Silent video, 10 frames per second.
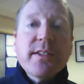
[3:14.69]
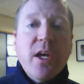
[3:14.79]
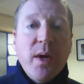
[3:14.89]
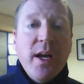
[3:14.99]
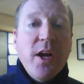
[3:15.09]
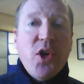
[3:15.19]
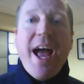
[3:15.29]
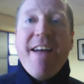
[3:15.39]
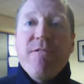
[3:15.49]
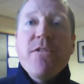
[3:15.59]
so
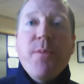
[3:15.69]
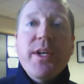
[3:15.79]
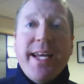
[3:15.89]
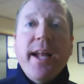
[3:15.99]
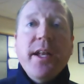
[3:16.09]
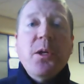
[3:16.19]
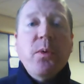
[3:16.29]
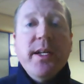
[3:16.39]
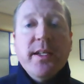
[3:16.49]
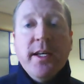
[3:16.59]
not everybody can
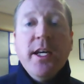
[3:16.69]
do it,